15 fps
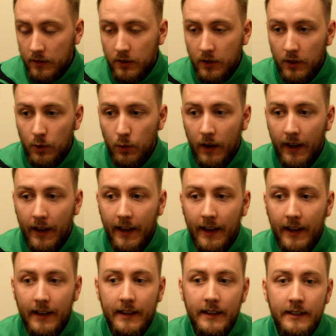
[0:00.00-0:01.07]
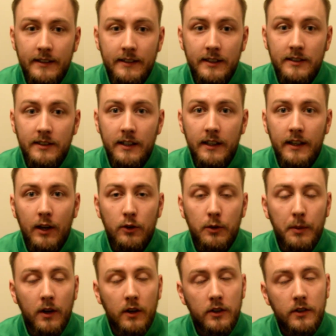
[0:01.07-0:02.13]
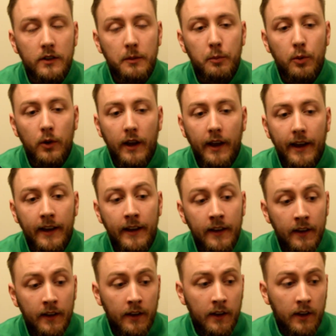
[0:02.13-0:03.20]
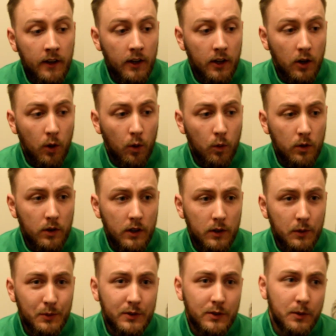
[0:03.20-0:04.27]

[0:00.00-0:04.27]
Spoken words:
see now, to be honest. But there was